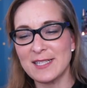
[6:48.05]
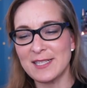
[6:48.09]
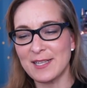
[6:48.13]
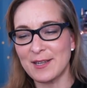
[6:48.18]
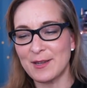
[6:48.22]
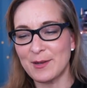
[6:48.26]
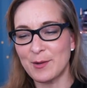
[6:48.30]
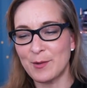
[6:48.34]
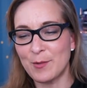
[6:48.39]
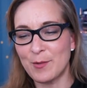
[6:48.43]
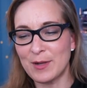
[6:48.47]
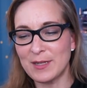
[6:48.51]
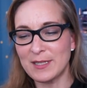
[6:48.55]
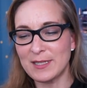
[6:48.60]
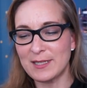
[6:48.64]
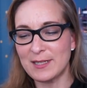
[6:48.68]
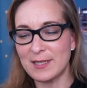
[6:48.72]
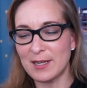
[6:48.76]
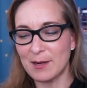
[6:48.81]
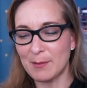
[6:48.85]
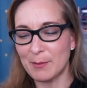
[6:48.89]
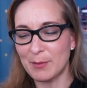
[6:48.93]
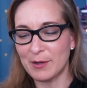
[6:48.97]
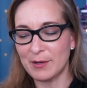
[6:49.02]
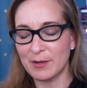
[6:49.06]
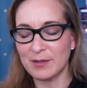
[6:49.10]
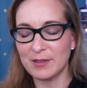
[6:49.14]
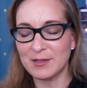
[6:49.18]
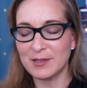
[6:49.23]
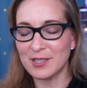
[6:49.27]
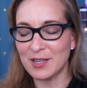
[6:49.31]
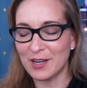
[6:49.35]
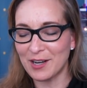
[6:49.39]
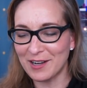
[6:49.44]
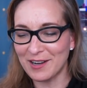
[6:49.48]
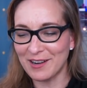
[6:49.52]
So one's
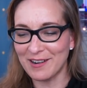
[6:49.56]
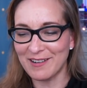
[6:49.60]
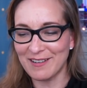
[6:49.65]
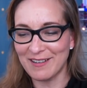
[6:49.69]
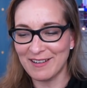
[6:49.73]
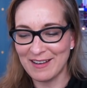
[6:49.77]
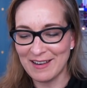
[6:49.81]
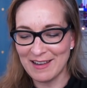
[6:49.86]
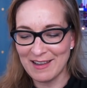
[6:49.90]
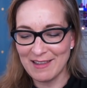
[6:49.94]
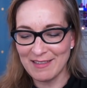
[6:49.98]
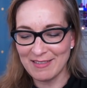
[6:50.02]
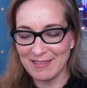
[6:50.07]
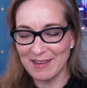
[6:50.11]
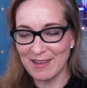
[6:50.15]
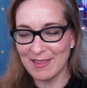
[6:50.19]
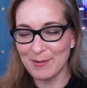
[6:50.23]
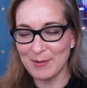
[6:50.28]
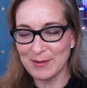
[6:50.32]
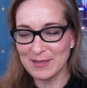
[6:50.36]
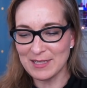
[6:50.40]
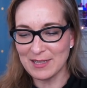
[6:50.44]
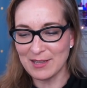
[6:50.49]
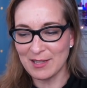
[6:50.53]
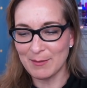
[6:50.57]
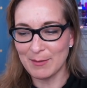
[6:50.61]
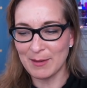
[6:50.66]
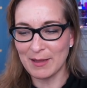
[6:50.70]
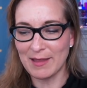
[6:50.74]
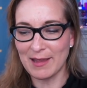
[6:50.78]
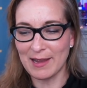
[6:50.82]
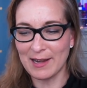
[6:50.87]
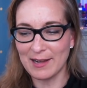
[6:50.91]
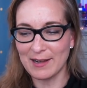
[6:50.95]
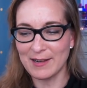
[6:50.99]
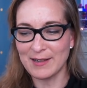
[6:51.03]
darker, the other one's a little
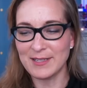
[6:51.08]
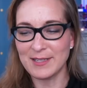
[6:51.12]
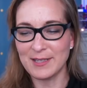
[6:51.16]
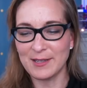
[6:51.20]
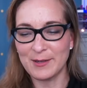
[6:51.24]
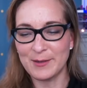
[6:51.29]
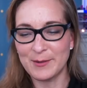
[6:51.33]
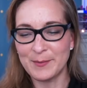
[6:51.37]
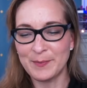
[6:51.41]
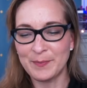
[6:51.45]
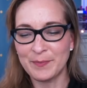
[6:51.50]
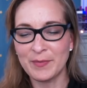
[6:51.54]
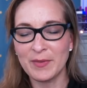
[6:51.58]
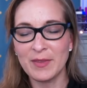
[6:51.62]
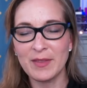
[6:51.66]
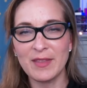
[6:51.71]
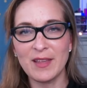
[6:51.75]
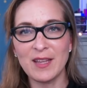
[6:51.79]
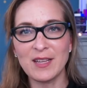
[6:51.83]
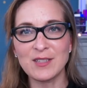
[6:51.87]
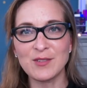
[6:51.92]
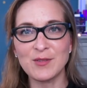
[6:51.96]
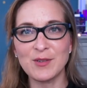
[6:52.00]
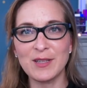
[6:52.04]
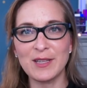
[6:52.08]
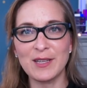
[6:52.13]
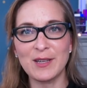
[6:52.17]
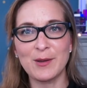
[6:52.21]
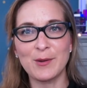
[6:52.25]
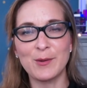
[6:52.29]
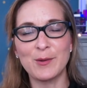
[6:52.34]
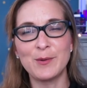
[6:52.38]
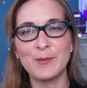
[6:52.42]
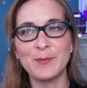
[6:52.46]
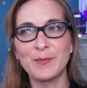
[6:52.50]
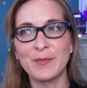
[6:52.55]
bit lighter, so that's really
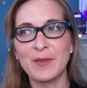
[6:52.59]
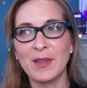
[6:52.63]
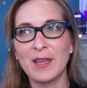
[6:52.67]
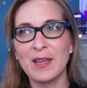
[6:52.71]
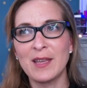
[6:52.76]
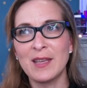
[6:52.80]
cool.